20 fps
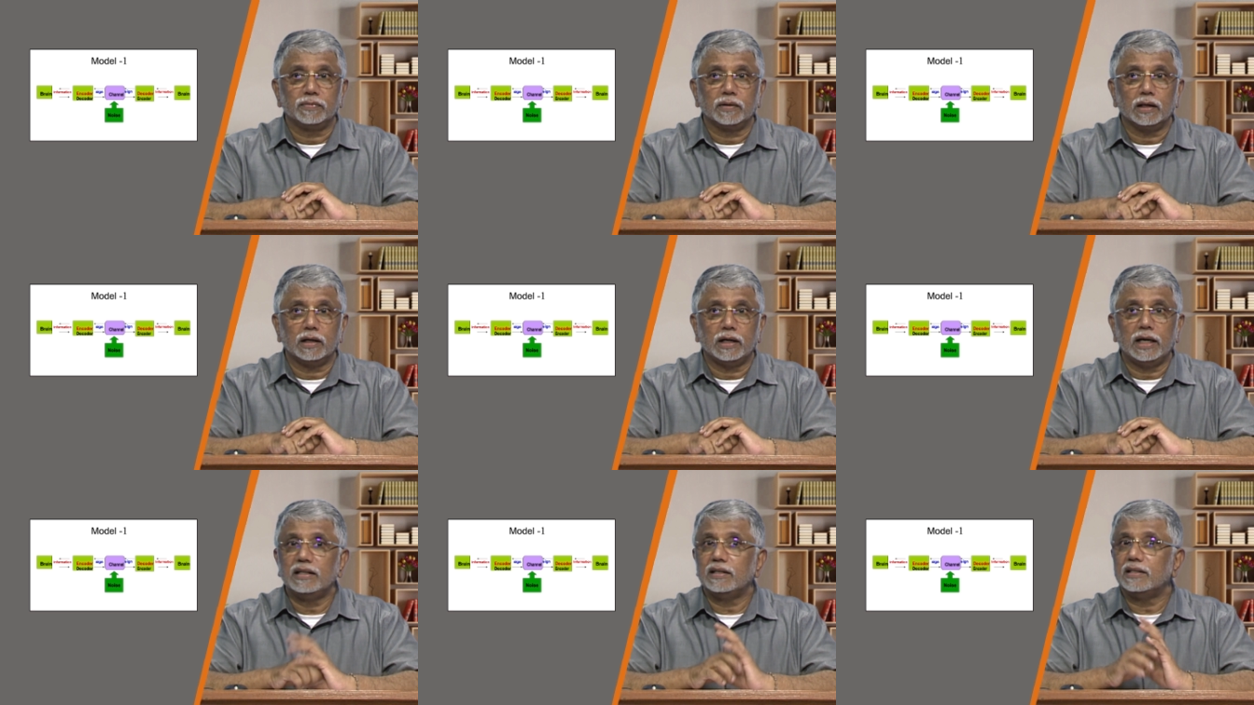
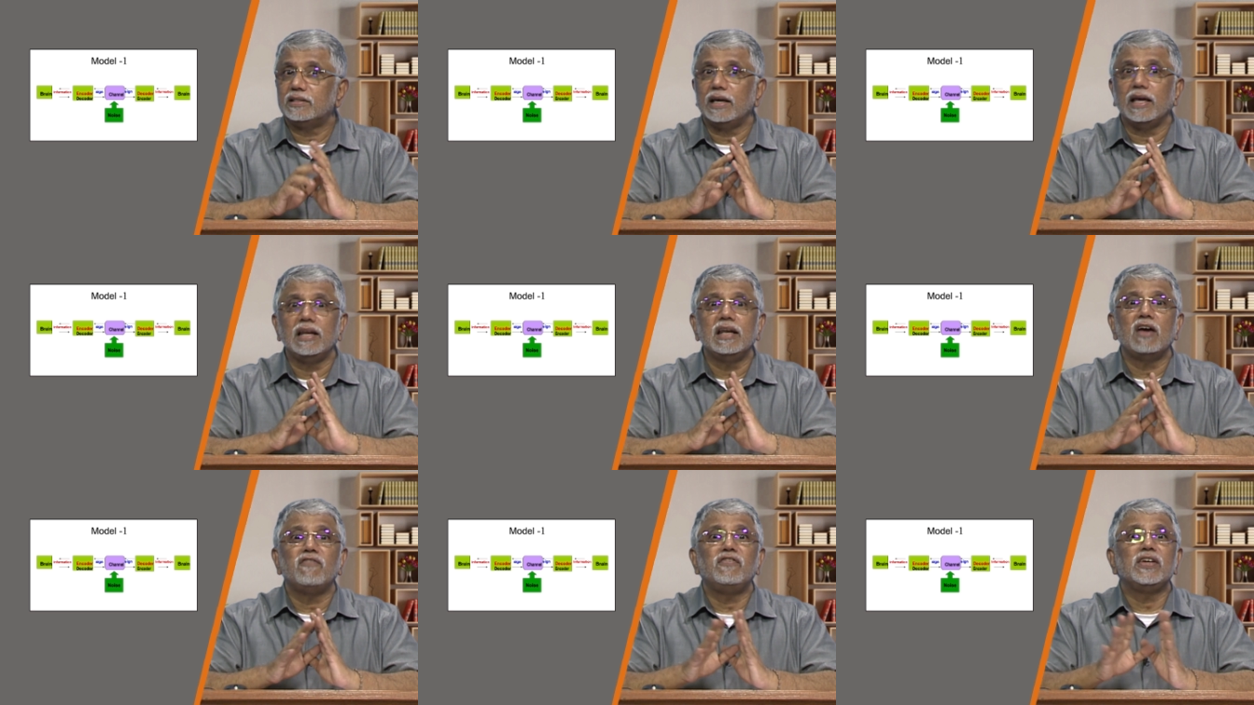right, is
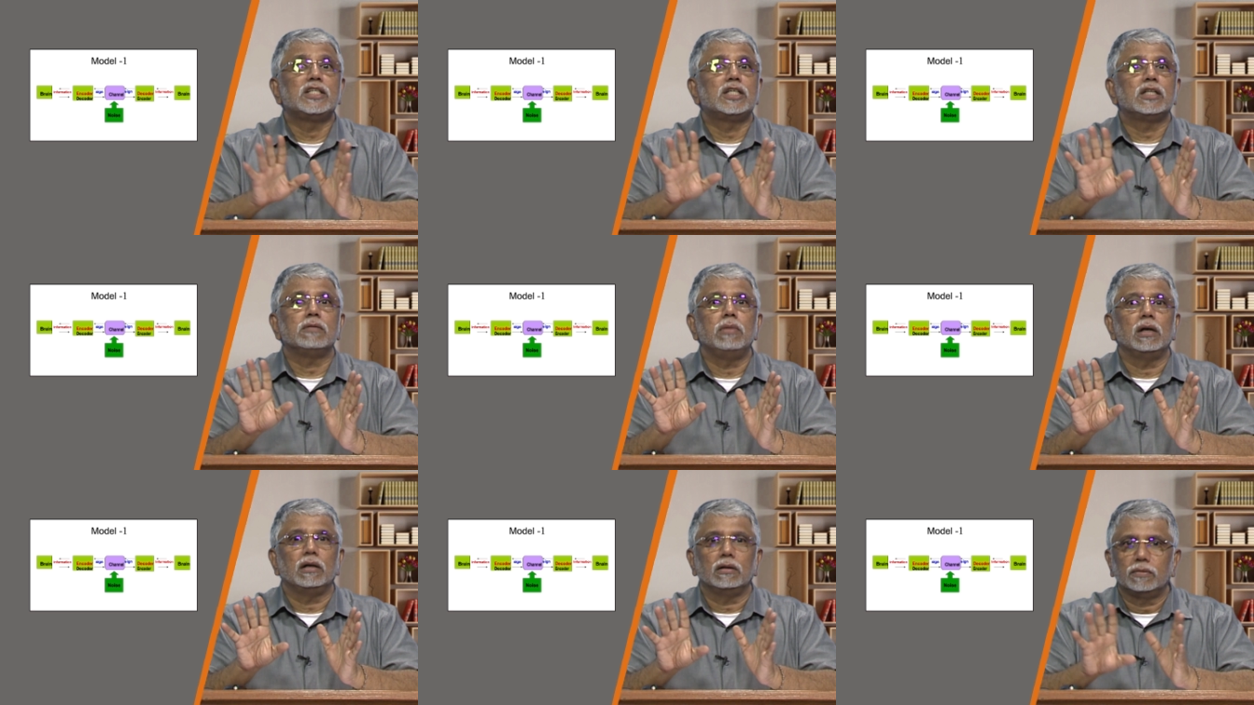
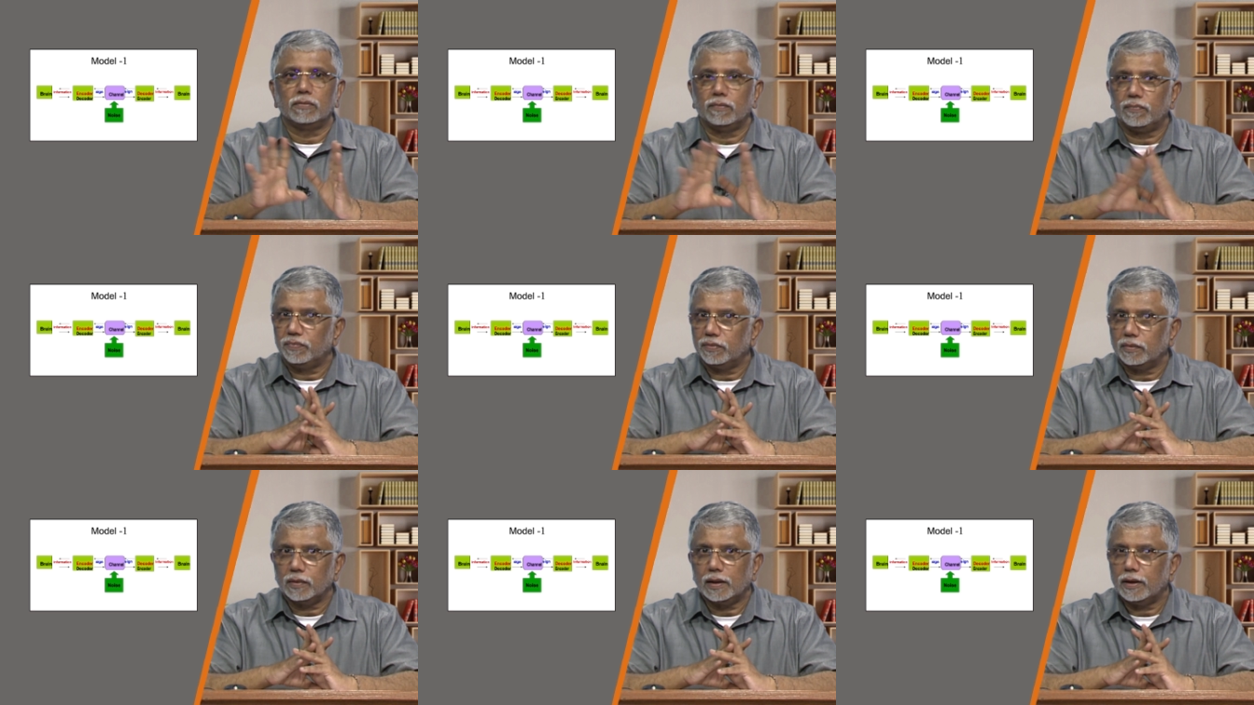inevitable,
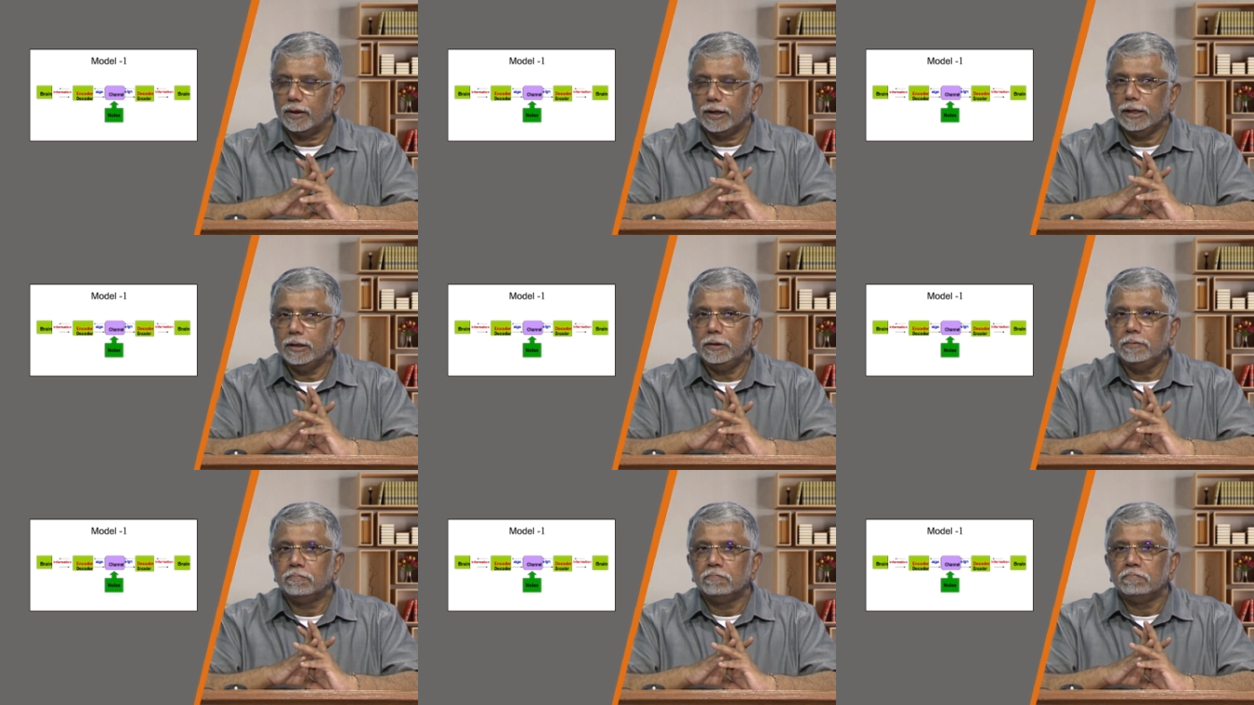
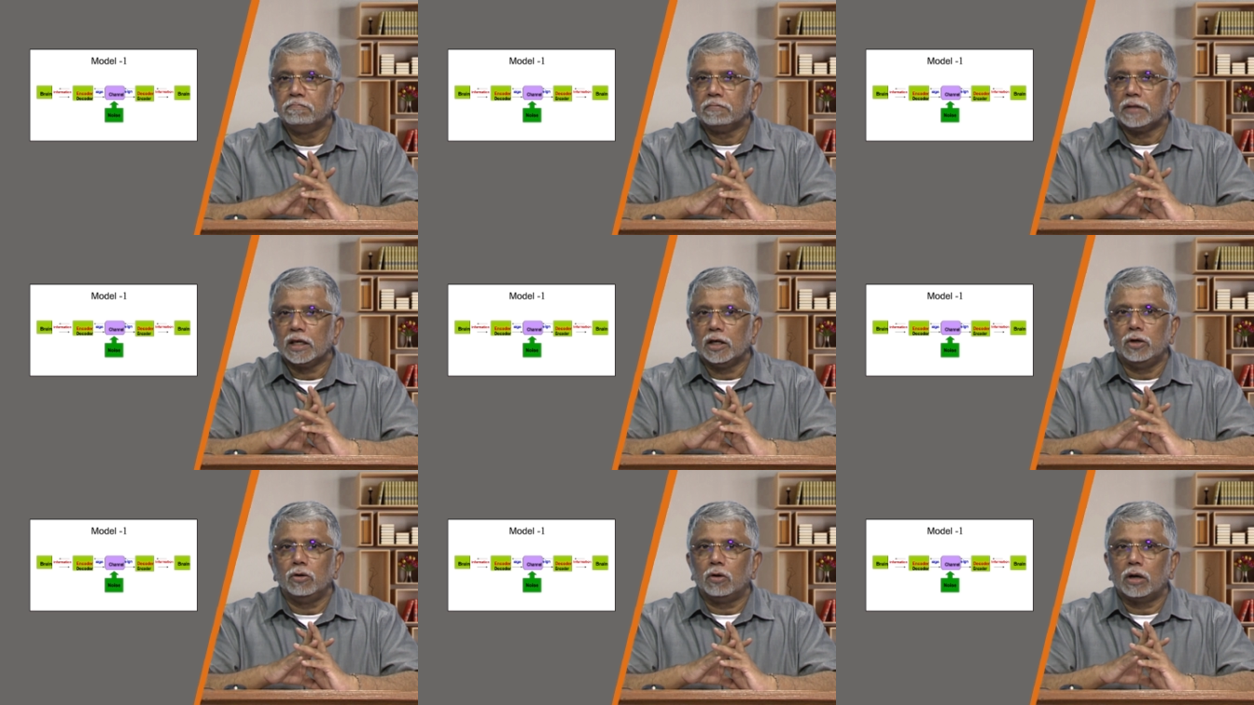right.
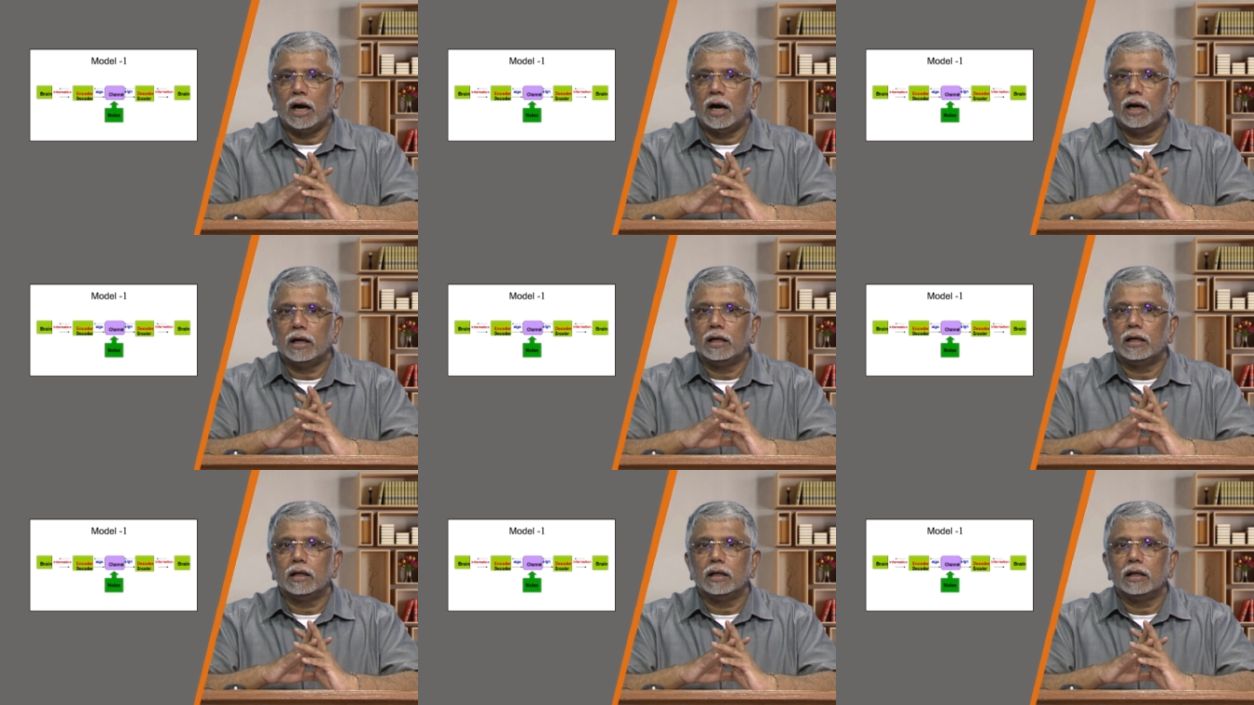You can't